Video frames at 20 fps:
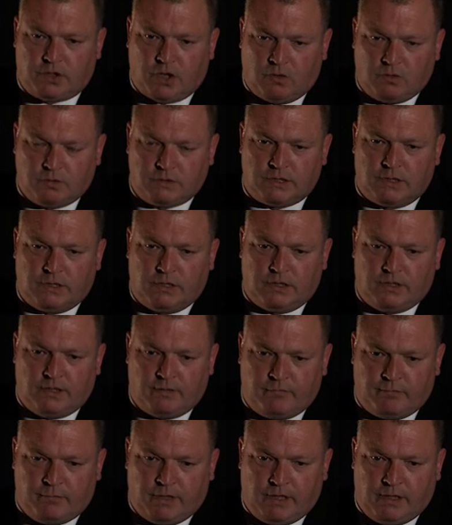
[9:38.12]
don't
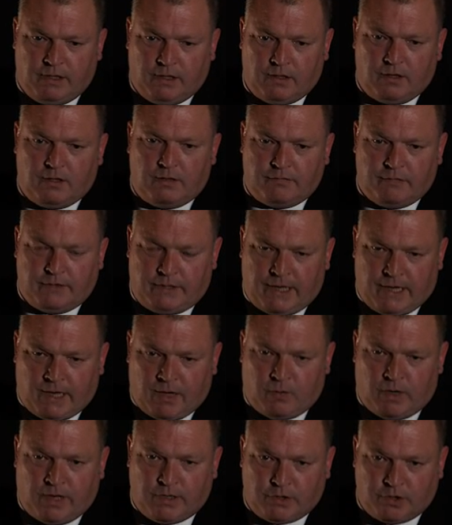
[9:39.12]
give me the
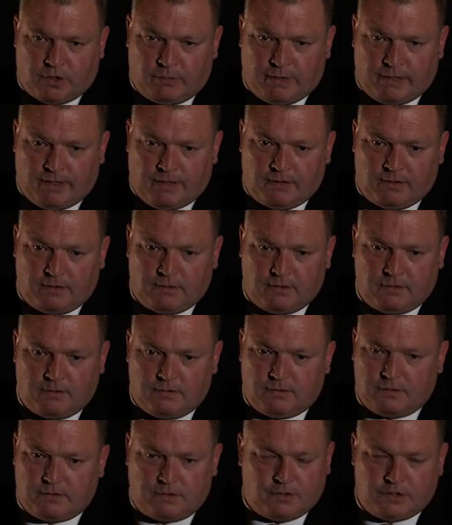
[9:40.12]
DIY job here,
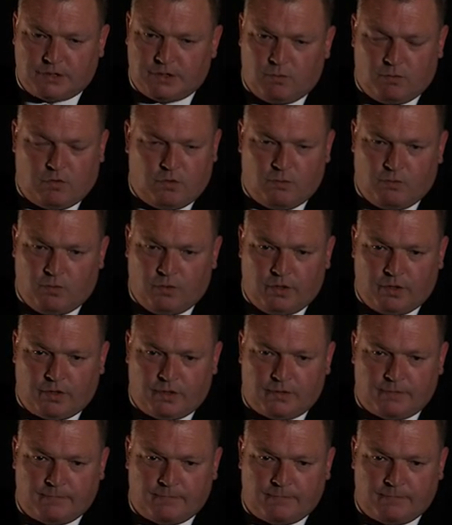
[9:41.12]
because it won't work.